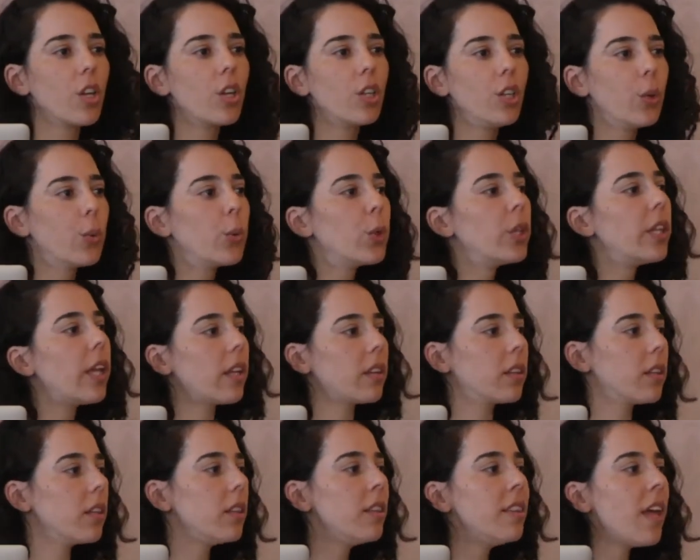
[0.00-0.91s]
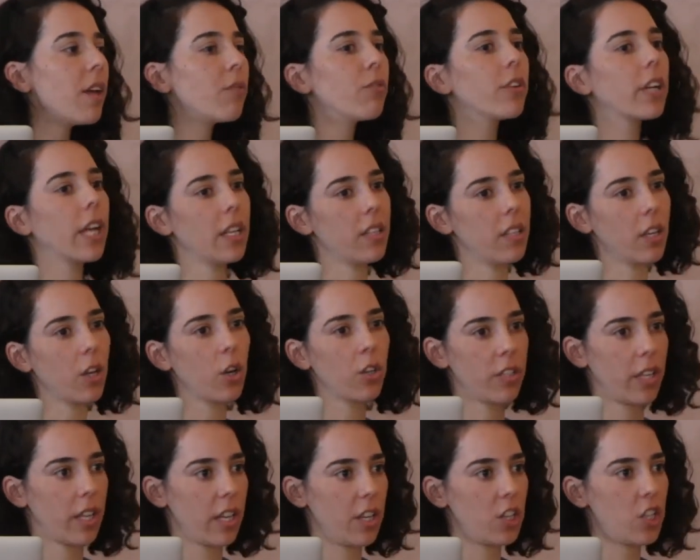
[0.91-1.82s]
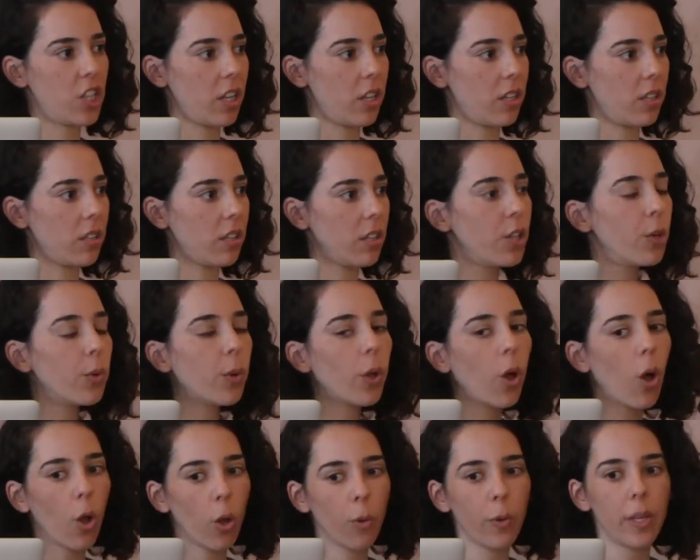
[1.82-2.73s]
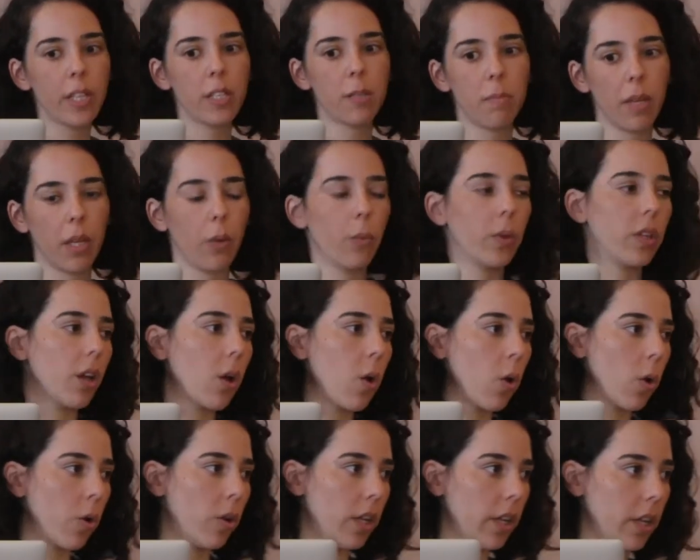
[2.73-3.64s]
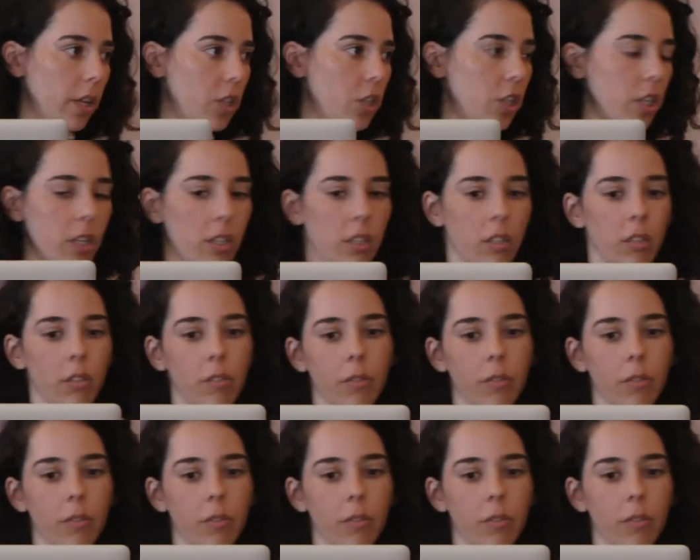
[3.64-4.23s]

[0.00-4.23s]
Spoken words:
you will never get the causation. You will always be with a correlation.